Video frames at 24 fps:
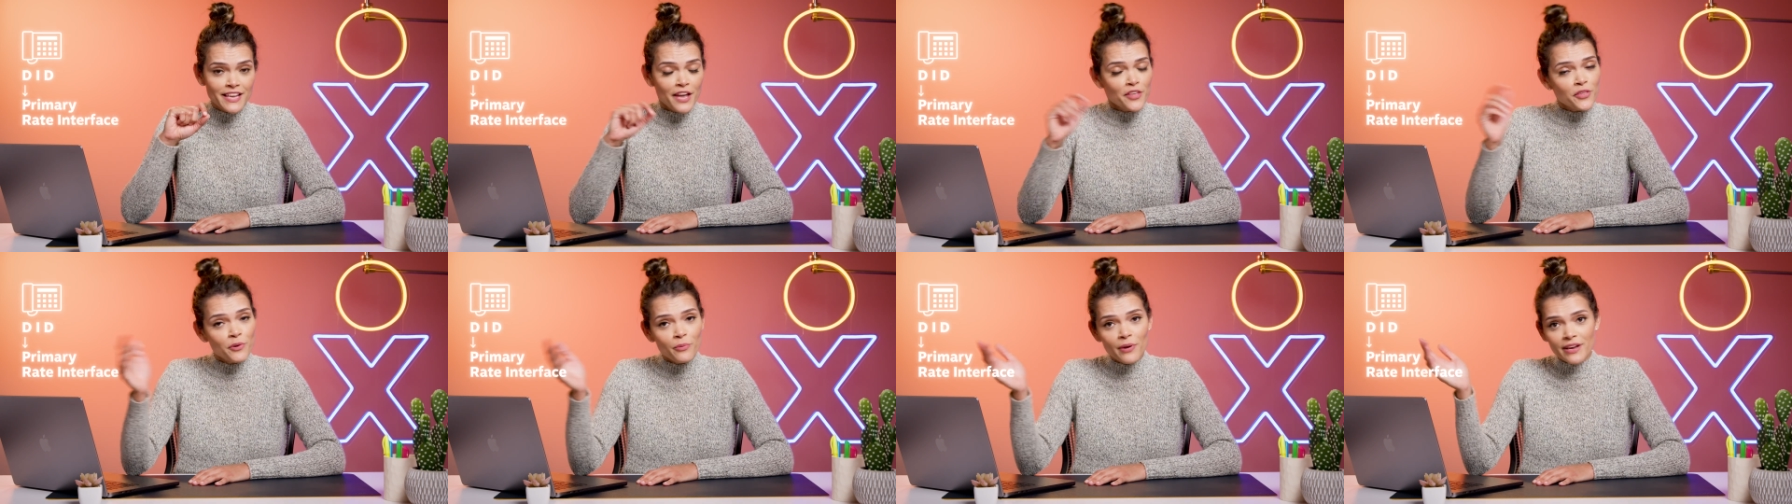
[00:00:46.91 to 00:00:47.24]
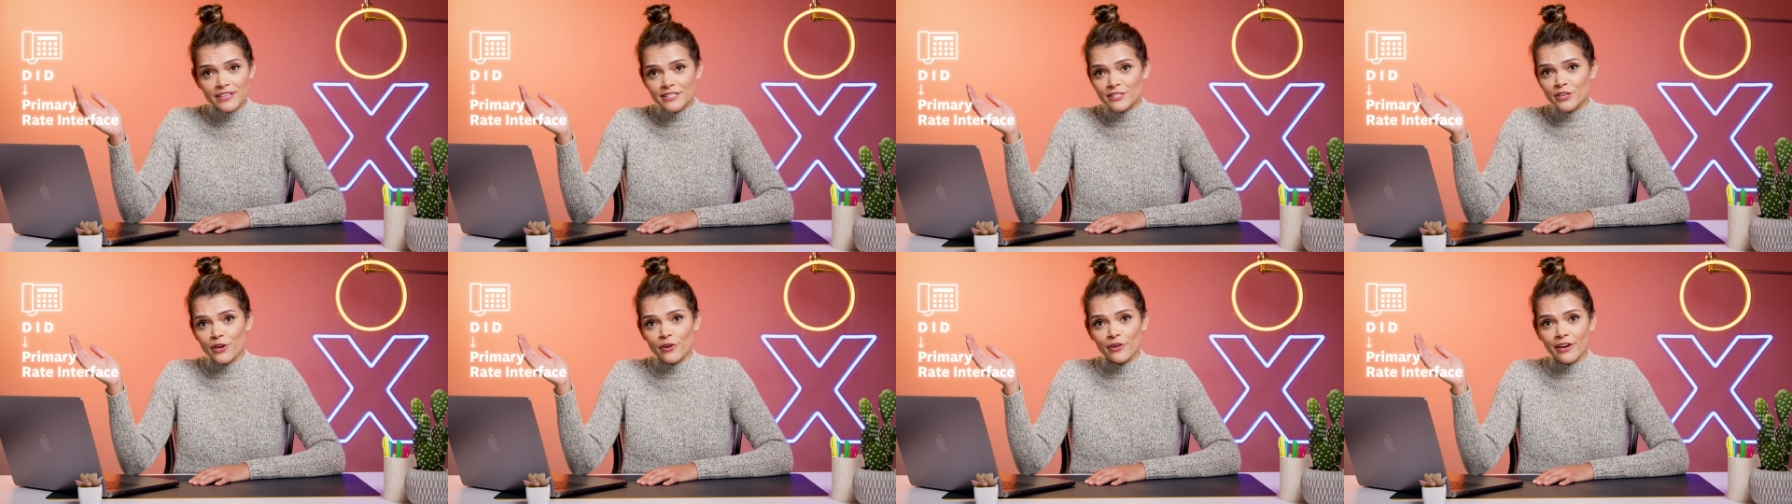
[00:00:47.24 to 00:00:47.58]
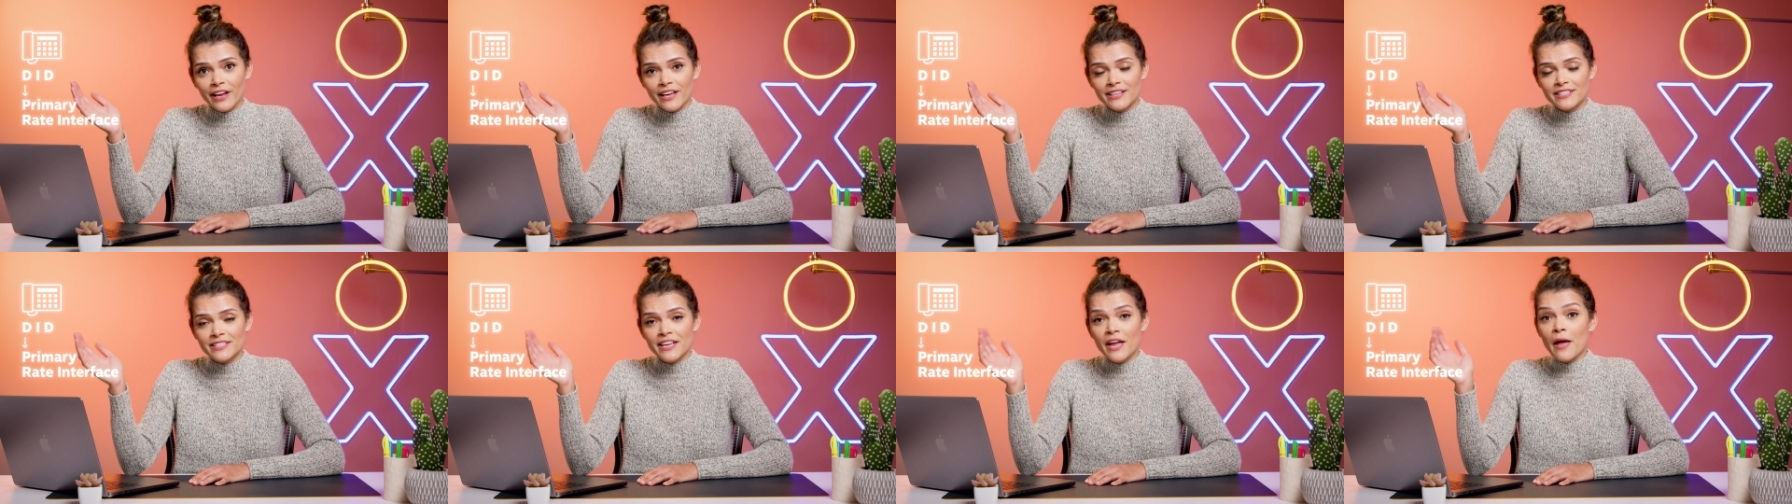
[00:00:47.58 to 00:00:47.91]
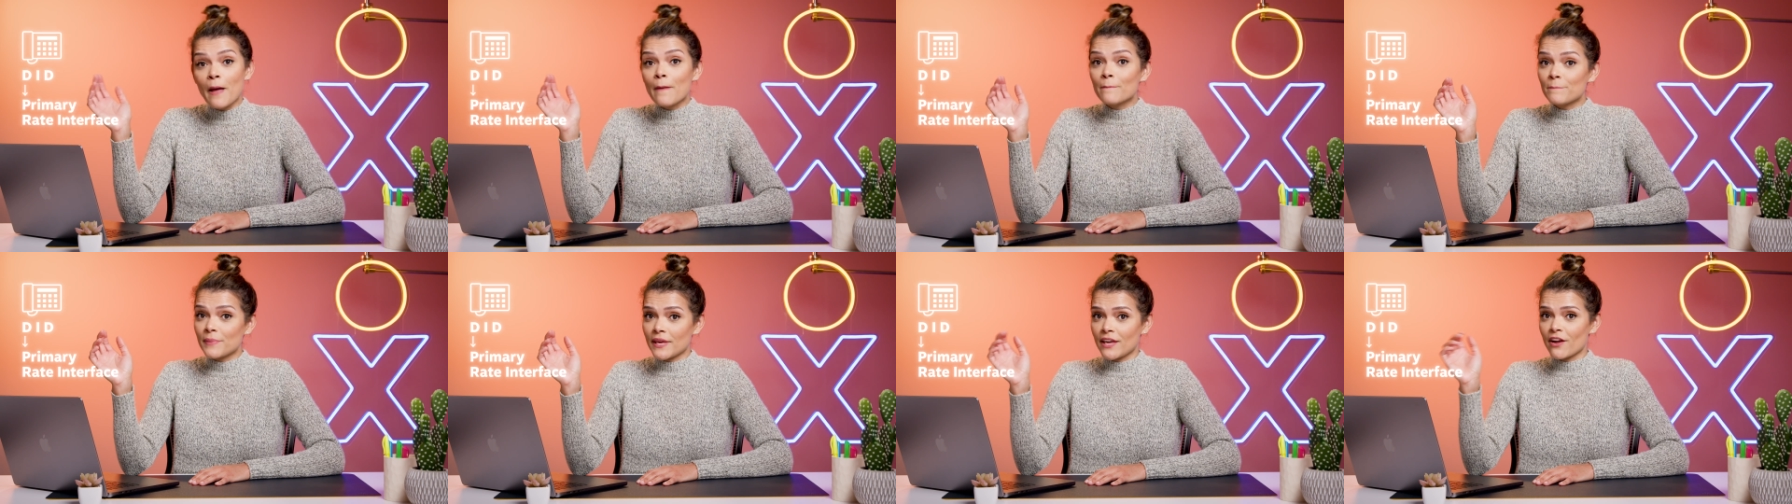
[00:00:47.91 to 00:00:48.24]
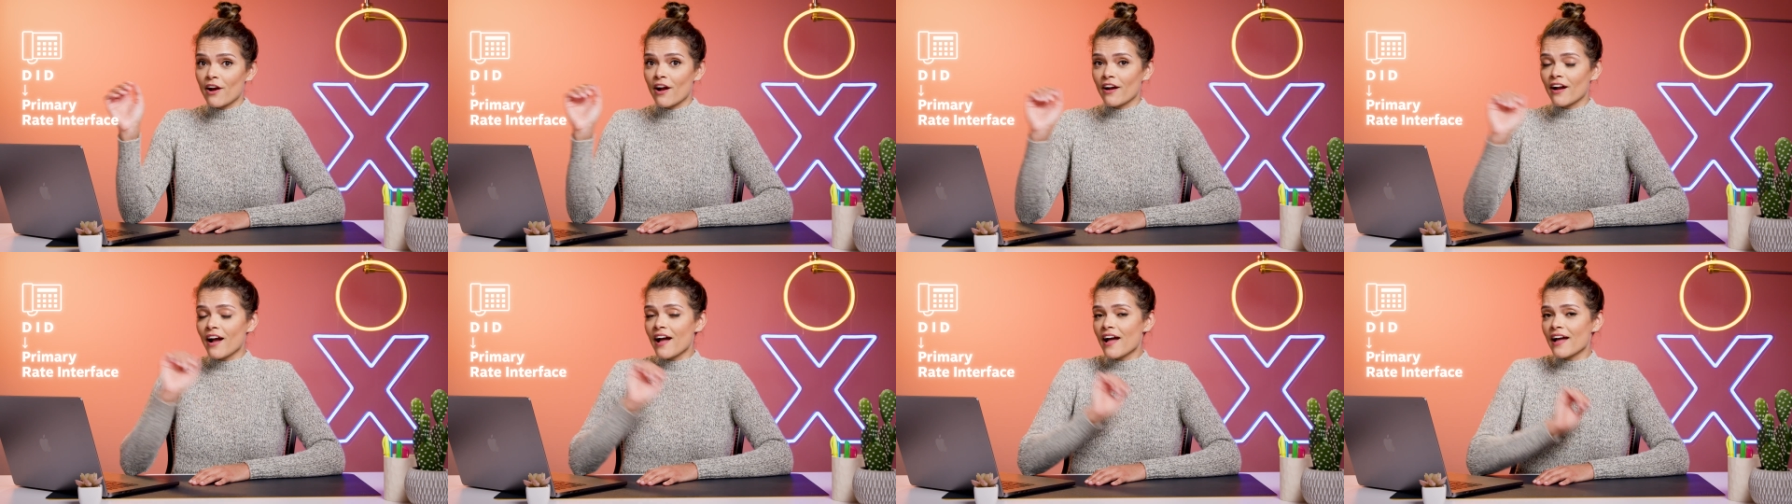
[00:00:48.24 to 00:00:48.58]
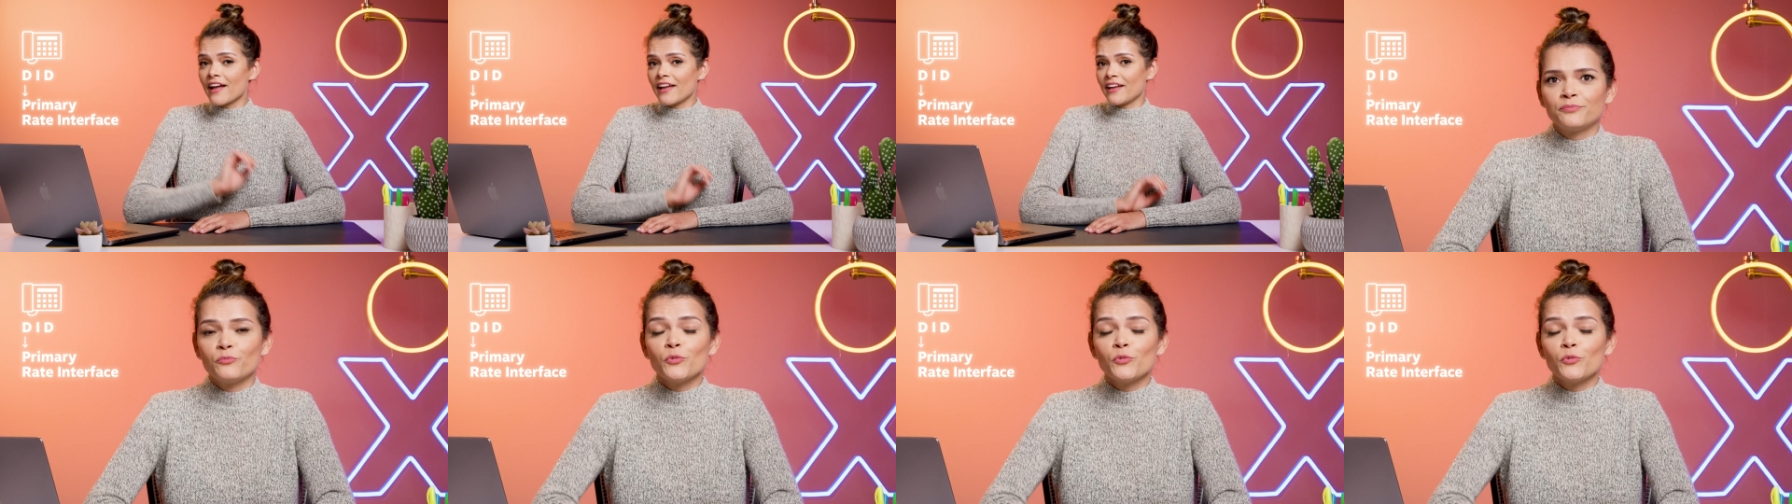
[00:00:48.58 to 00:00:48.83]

otherwise known as PRI,